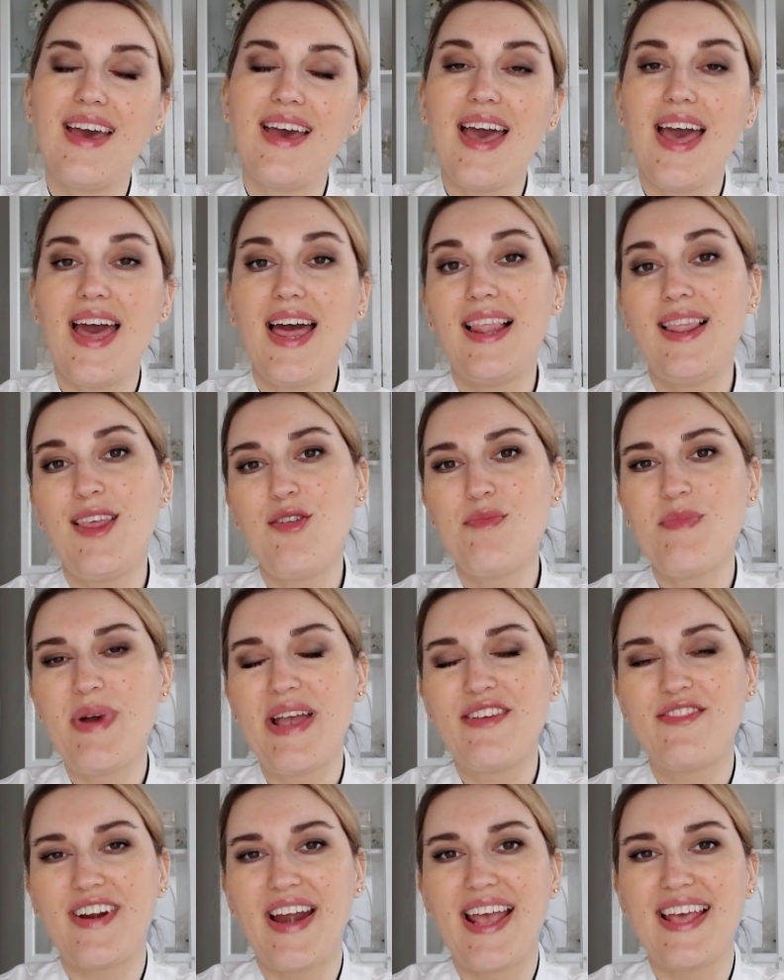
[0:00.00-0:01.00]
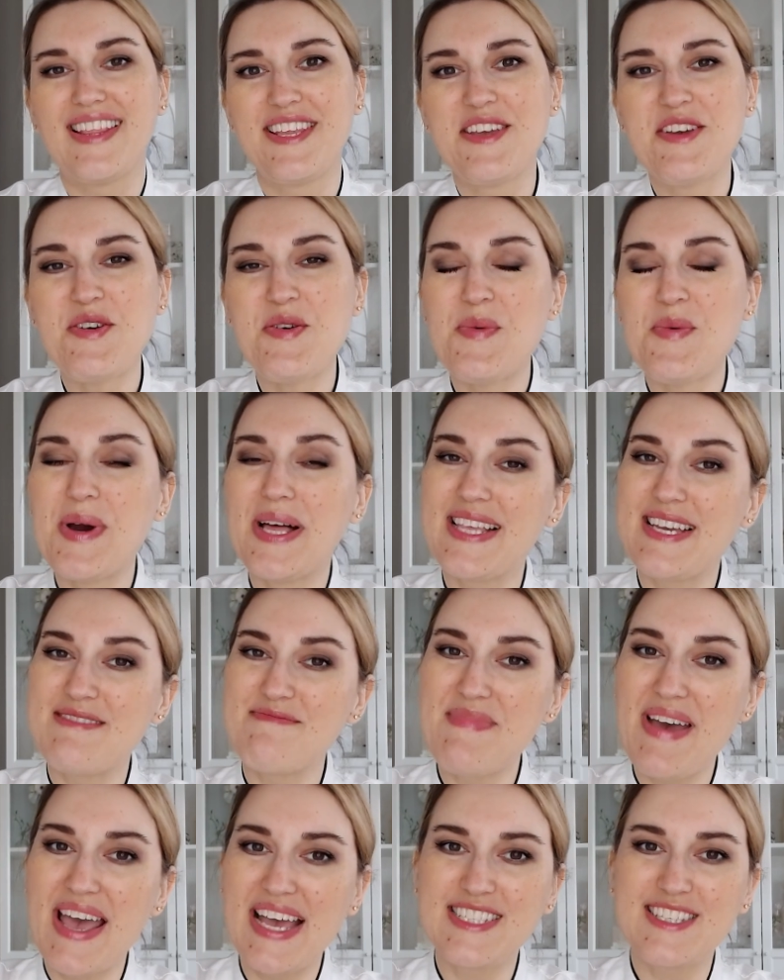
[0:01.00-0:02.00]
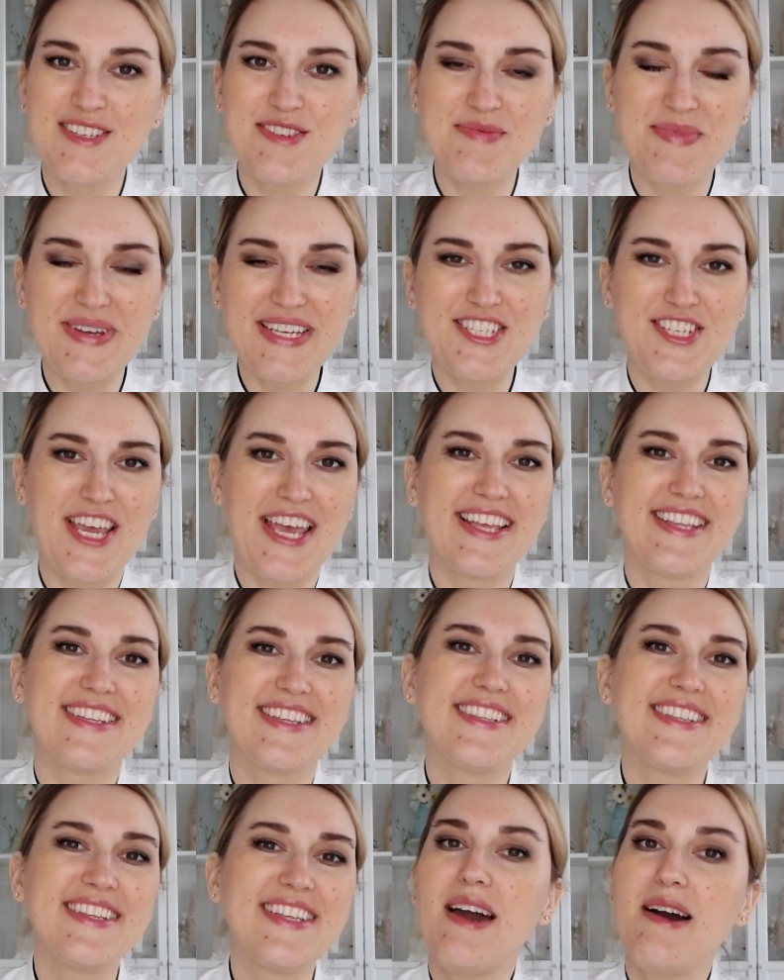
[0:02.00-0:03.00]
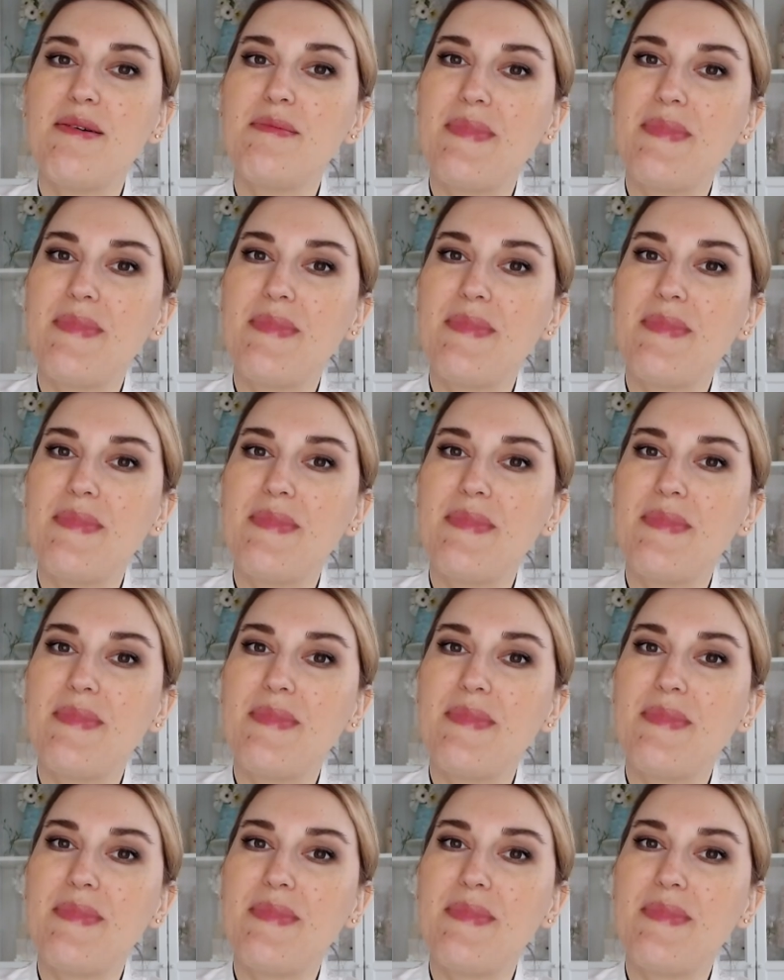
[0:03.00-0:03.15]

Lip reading: Hello, my friend. Welcome back to my channel.